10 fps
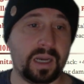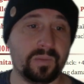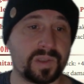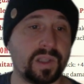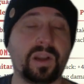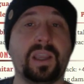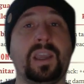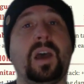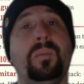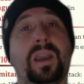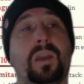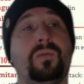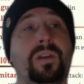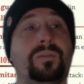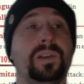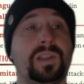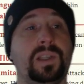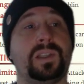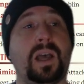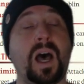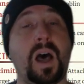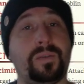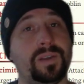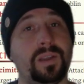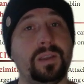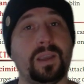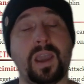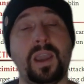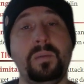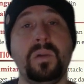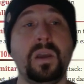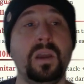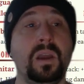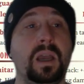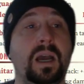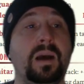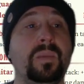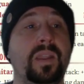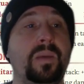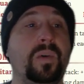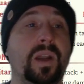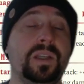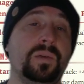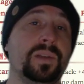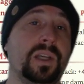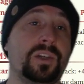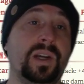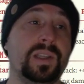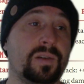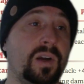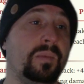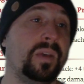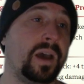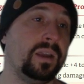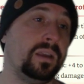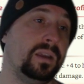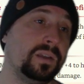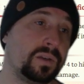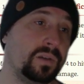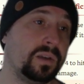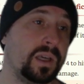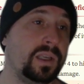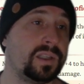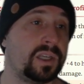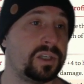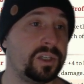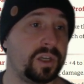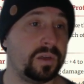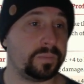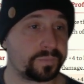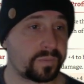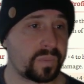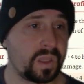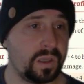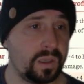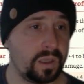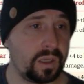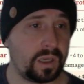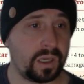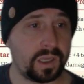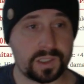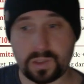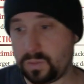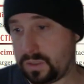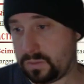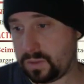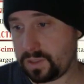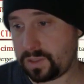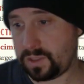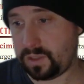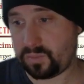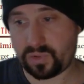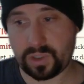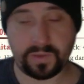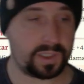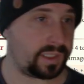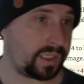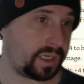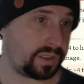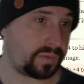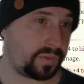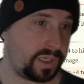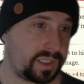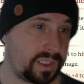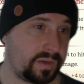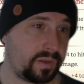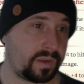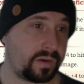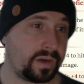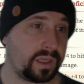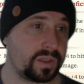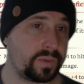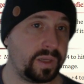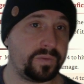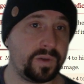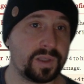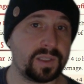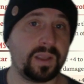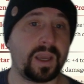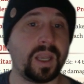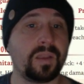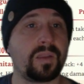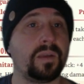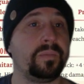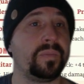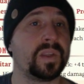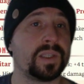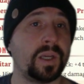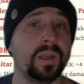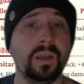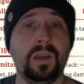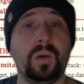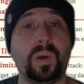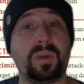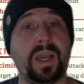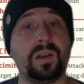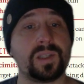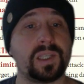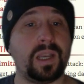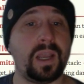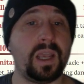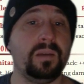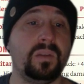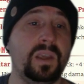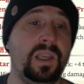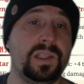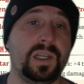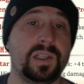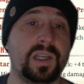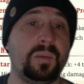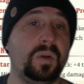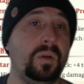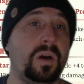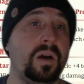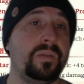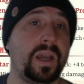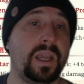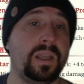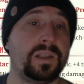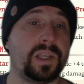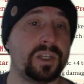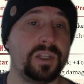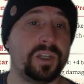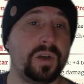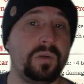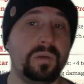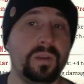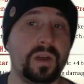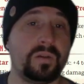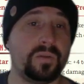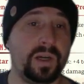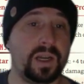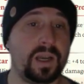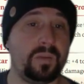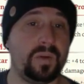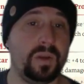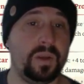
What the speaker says: so that I can come back and reference this after the game. And then what I do is I transcribe that into a session journal. So what was the previous date? 27th, I reckon, 21st to the 8th. So we played on Sunday. Here's an example of a session journal that I've written up.